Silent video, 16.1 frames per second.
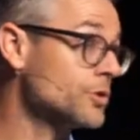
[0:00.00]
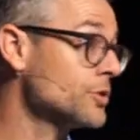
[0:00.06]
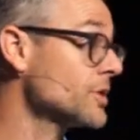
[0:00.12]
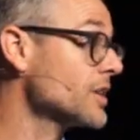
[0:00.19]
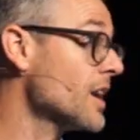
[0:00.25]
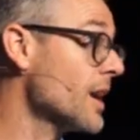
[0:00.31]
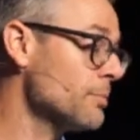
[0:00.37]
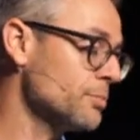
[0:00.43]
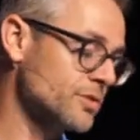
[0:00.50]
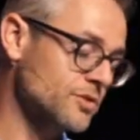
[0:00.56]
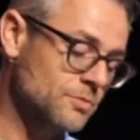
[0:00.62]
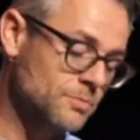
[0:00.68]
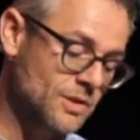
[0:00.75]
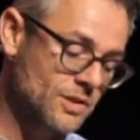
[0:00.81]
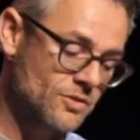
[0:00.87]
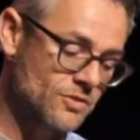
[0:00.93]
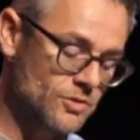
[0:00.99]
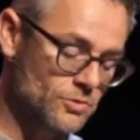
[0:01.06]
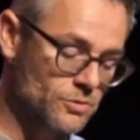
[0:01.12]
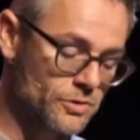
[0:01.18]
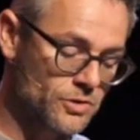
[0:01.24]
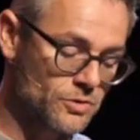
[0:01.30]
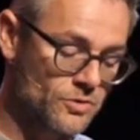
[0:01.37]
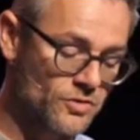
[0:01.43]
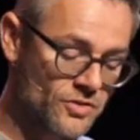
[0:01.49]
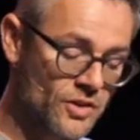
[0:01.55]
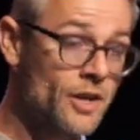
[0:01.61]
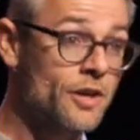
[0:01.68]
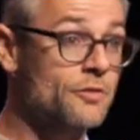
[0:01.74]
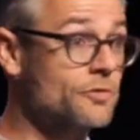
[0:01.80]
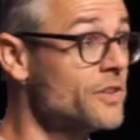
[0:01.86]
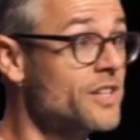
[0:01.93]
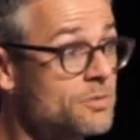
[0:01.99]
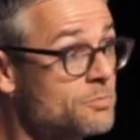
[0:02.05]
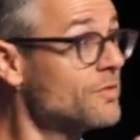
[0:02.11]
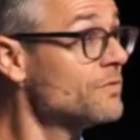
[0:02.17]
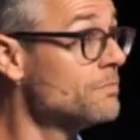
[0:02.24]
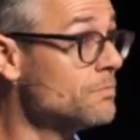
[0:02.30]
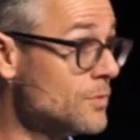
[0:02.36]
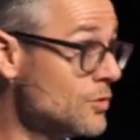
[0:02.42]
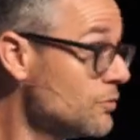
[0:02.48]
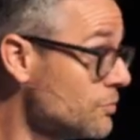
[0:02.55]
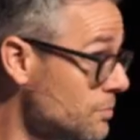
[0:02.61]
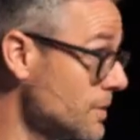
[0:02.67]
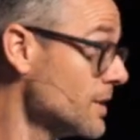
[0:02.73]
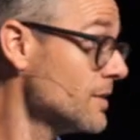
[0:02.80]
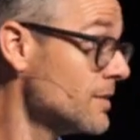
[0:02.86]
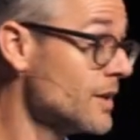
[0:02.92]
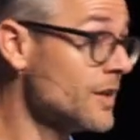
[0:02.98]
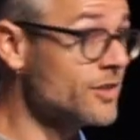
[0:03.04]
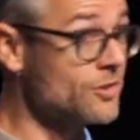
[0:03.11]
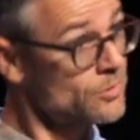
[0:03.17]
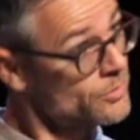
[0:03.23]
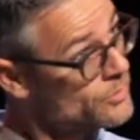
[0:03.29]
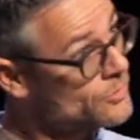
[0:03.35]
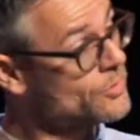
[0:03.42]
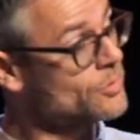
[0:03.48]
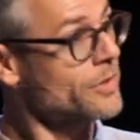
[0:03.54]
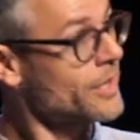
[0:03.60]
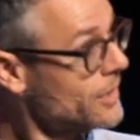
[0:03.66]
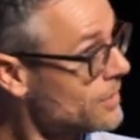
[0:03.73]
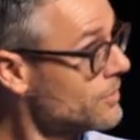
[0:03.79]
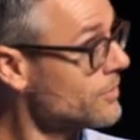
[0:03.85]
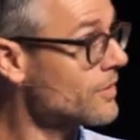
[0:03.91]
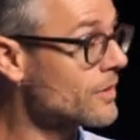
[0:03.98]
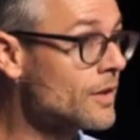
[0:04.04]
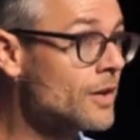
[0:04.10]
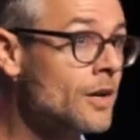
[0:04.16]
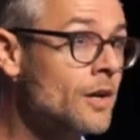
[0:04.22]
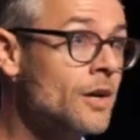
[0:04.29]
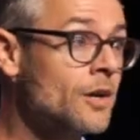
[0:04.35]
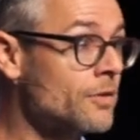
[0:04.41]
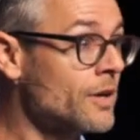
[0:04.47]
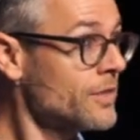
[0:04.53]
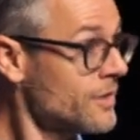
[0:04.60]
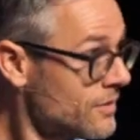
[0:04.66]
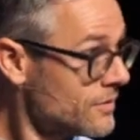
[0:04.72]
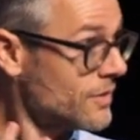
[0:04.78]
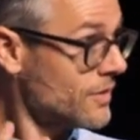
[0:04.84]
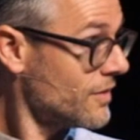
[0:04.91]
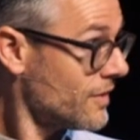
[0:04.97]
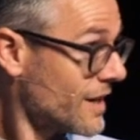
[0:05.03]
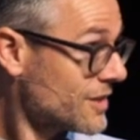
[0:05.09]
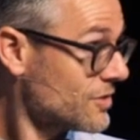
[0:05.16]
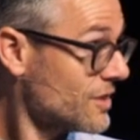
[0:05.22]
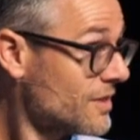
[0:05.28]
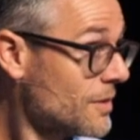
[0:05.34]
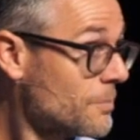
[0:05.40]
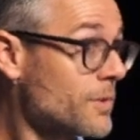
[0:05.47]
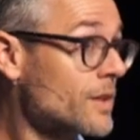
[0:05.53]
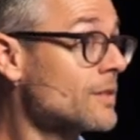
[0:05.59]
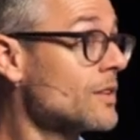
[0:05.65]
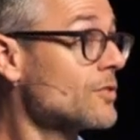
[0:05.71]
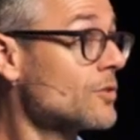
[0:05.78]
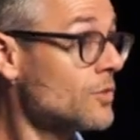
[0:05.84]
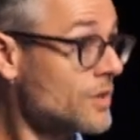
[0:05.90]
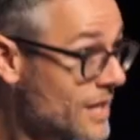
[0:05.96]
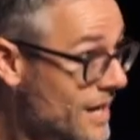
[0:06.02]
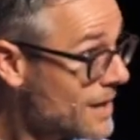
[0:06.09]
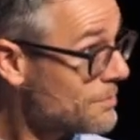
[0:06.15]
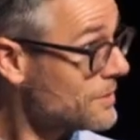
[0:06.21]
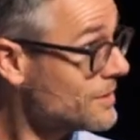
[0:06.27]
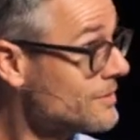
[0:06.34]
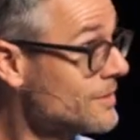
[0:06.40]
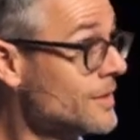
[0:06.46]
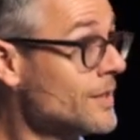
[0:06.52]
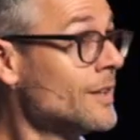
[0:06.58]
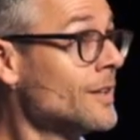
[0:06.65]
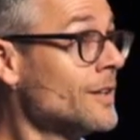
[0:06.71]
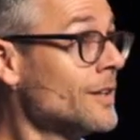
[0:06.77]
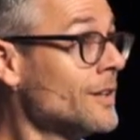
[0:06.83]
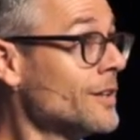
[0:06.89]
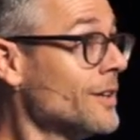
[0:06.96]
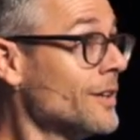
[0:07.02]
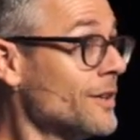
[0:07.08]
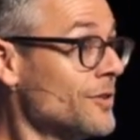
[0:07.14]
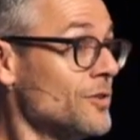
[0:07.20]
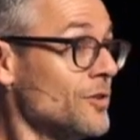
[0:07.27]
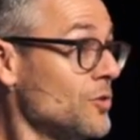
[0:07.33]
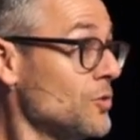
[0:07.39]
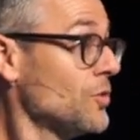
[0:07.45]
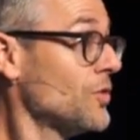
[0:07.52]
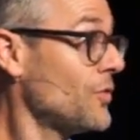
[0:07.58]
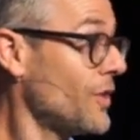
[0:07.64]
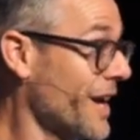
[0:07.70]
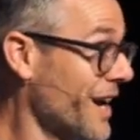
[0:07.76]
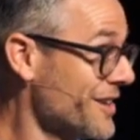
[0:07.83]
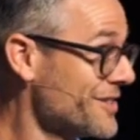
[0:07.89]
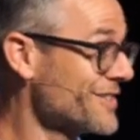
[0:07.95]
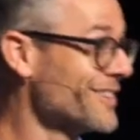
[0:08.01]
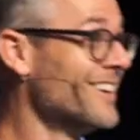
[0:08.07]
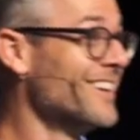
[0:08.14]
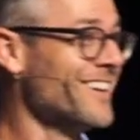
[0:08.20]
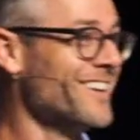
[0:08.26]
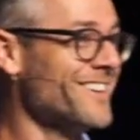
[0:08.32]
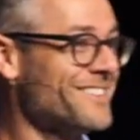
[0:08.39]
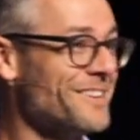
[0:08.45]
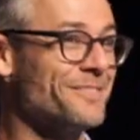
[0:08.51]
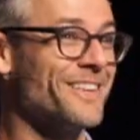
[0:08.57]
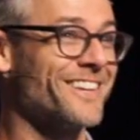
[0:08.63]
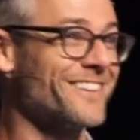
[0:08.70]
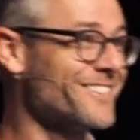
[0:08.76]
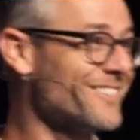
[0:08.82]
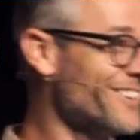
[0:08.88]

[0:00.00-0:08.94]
or your accomplishments. You lose freedom of movement. You lose your health. Right? This is actually something that's going to happen. News flash. It's something that's